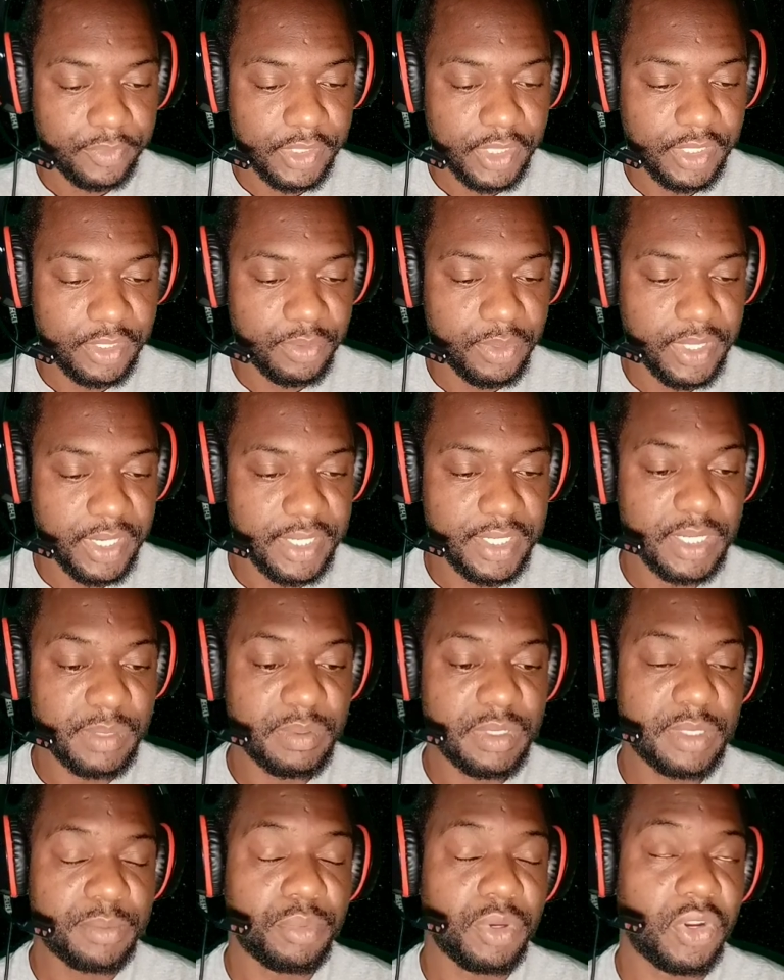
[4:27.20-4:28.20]
nice we got
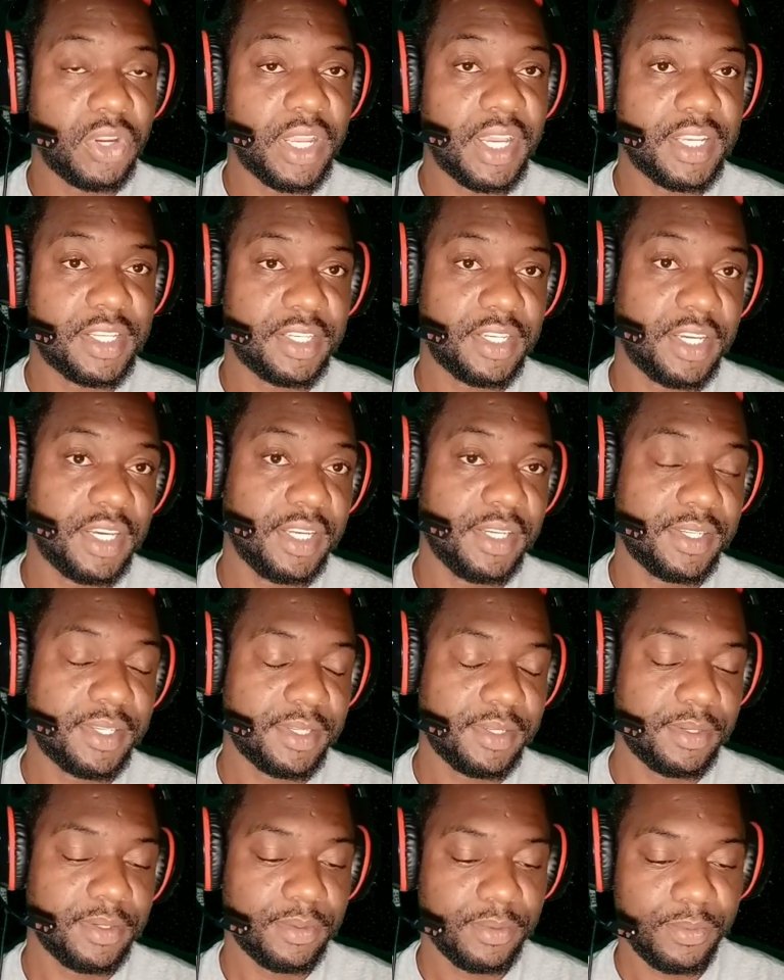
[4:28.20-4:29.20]
some spirit that's
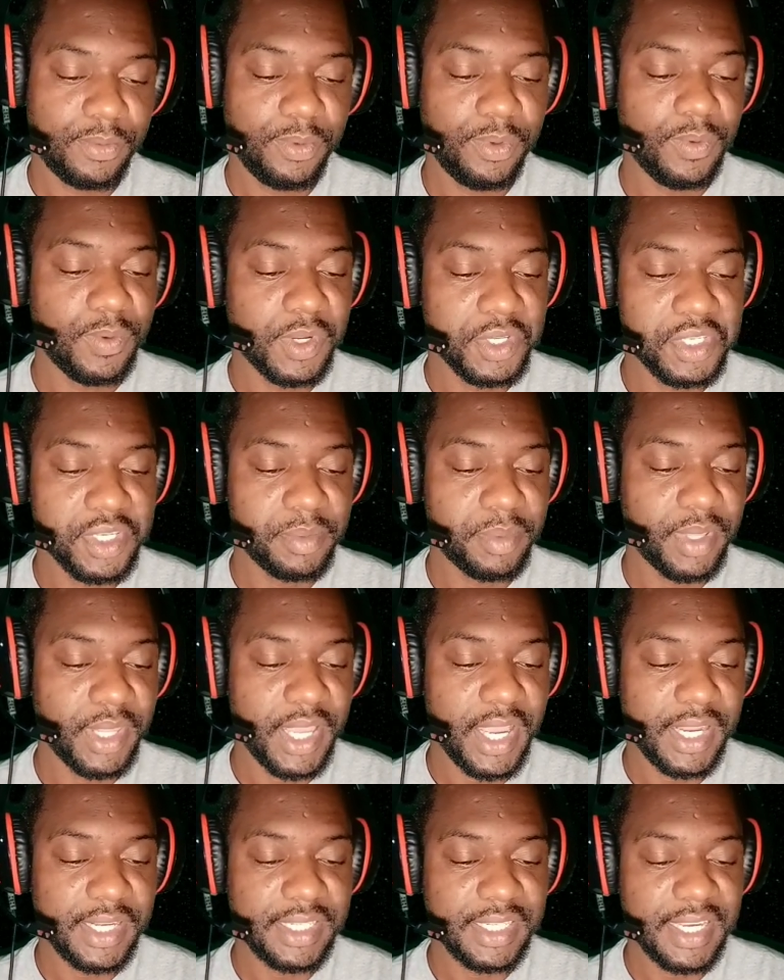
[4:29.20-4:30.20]
nice we want some of
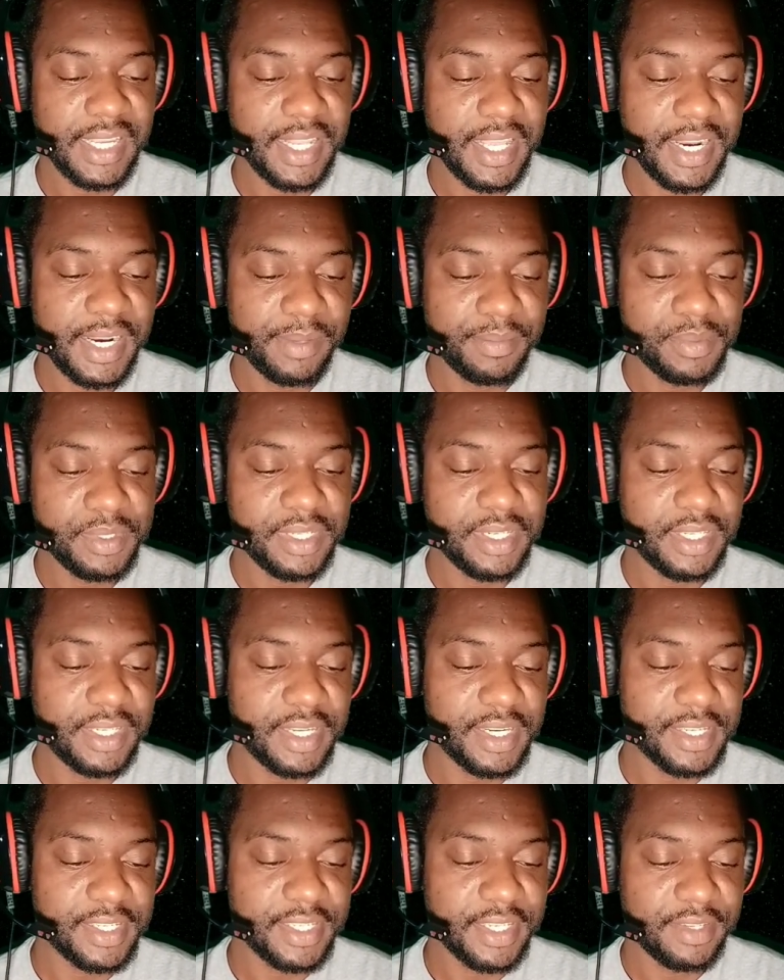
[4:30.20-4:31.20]
that to get that up to the
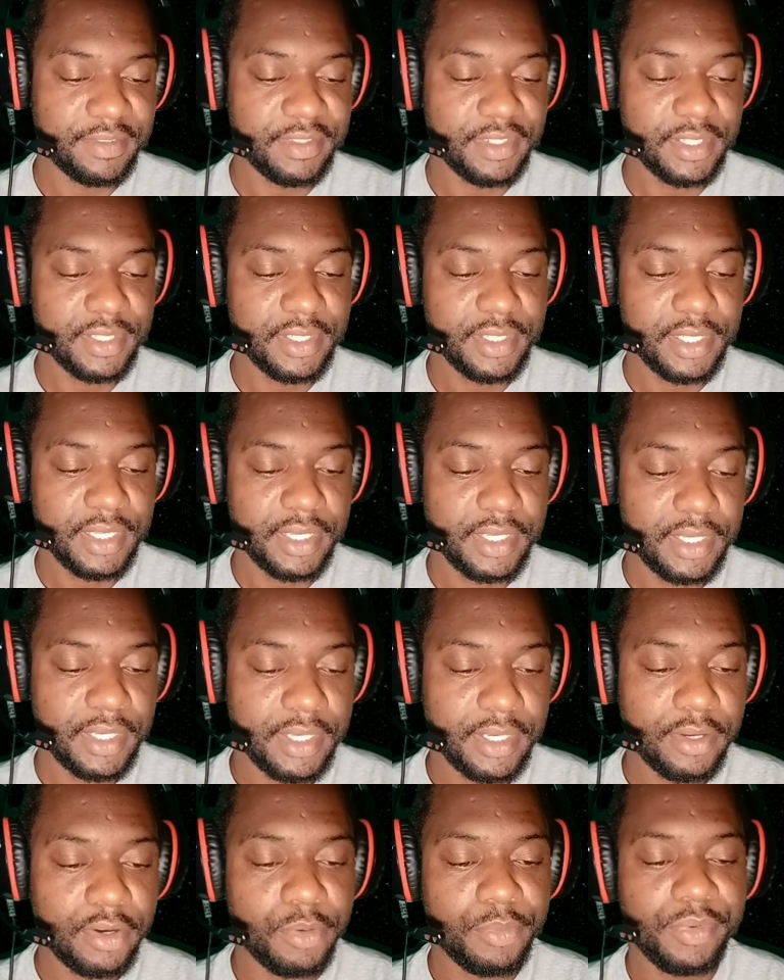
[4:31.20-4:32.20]
next level
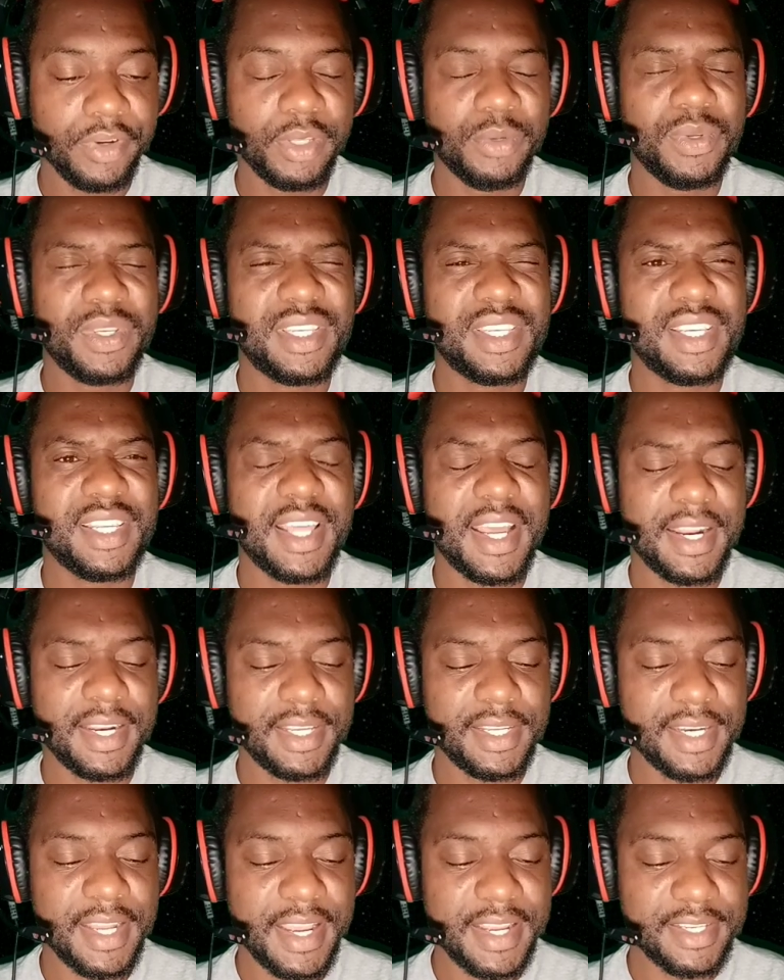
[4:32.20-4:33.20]
hopefully we see
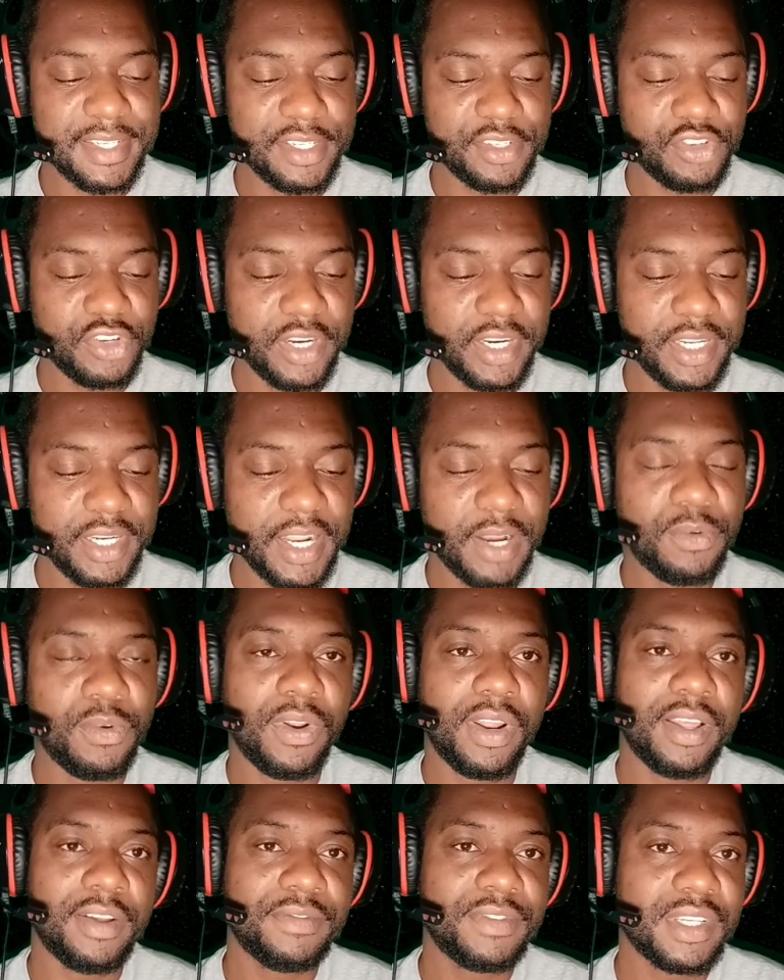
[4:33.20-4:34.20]
that in asset trading i
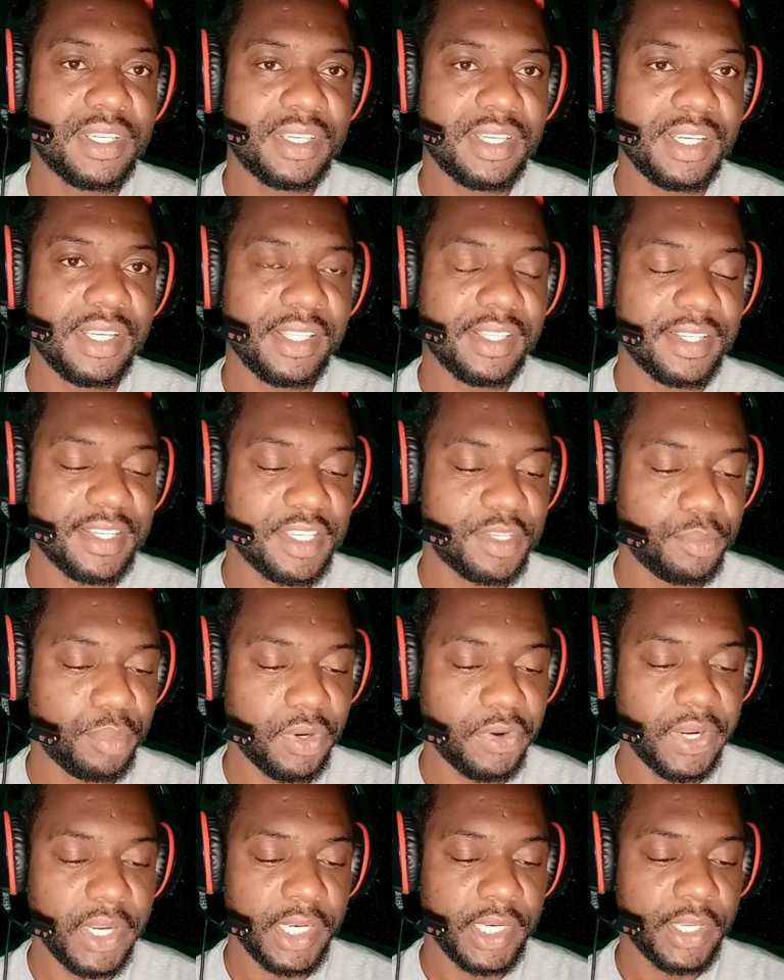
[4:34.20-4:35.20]
would love to see the
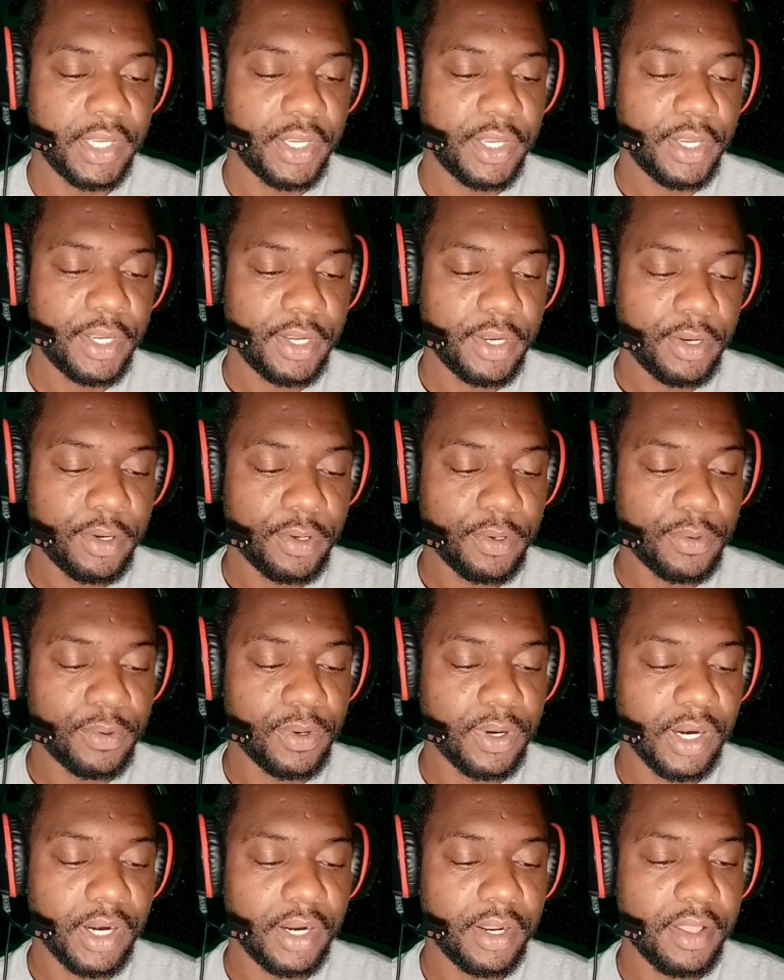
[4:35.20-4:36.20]
spirit
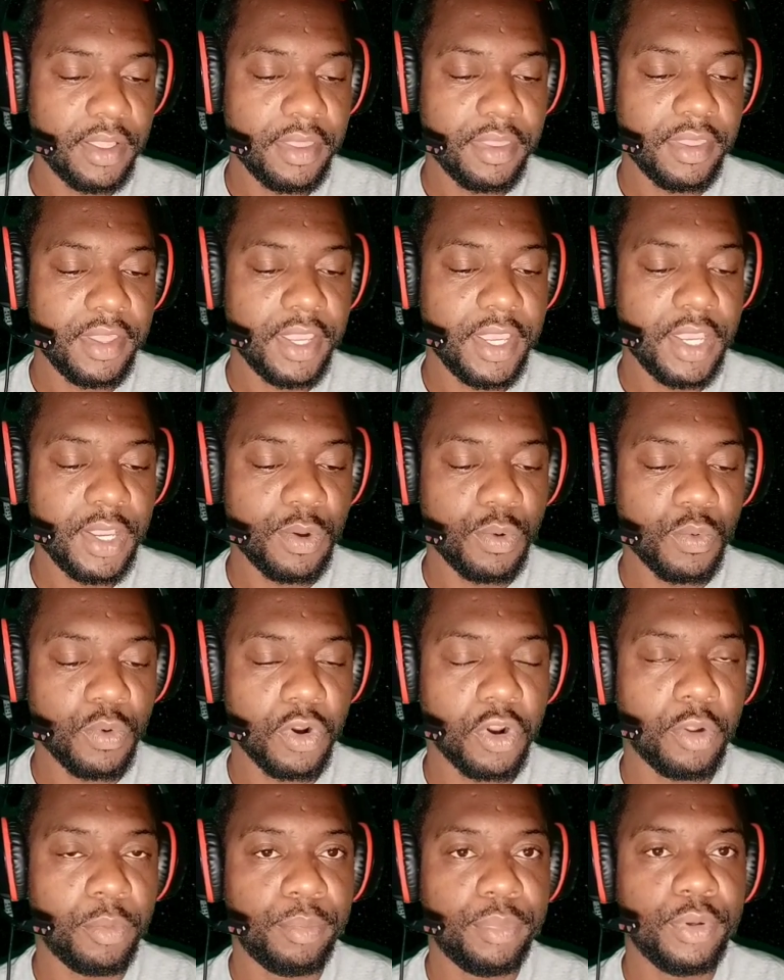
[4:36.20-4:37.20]
or the
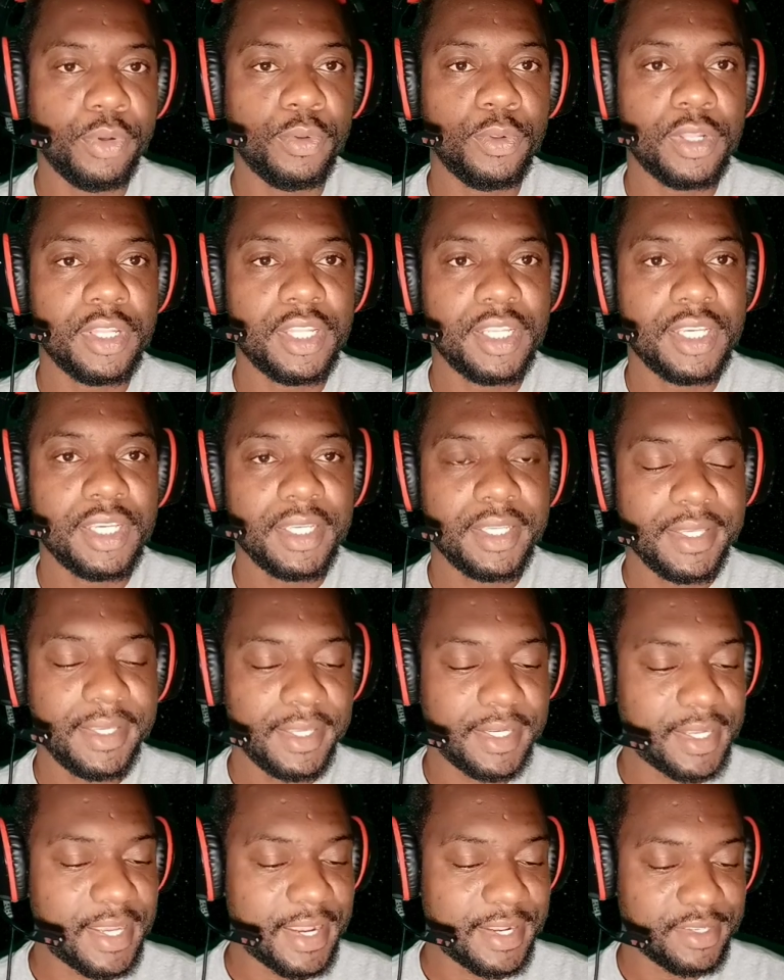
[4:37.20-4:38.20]
whirlpool
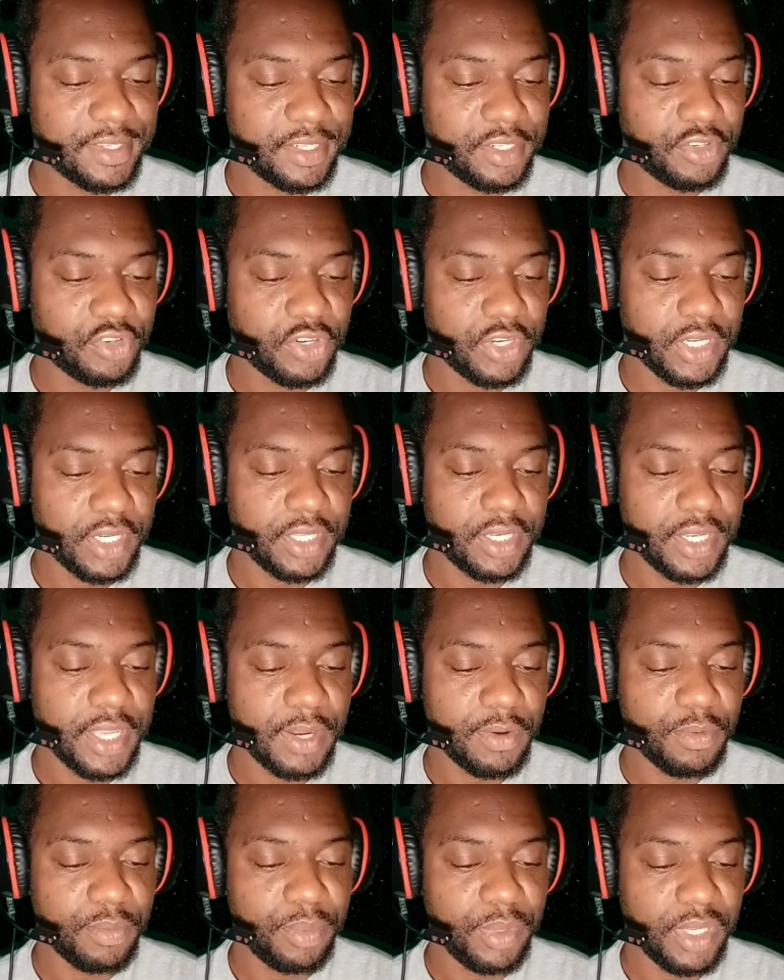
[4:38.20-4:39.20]
in asset trading
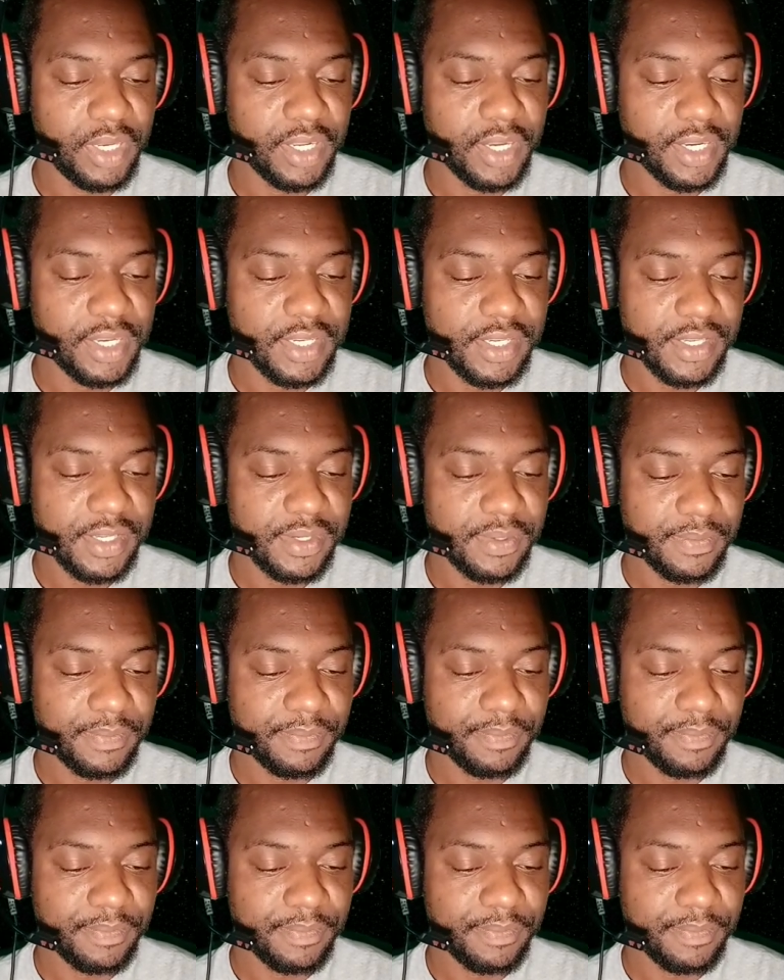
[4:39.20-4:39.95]
that would be nice